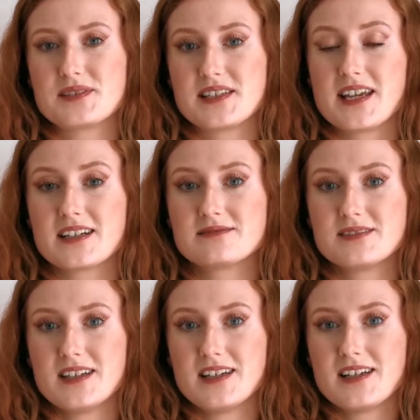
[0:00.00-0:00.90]
seeing
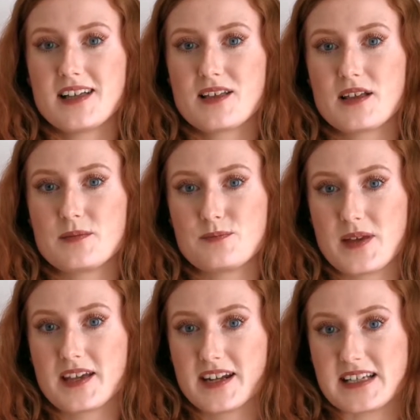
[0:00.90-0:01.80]

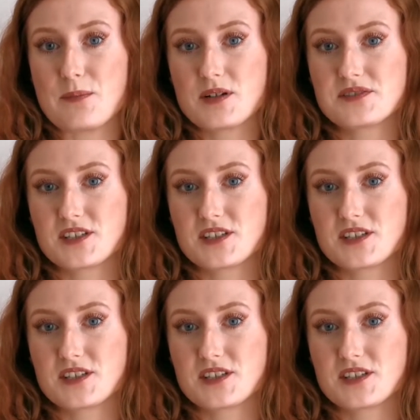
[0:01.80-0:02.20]
being an example of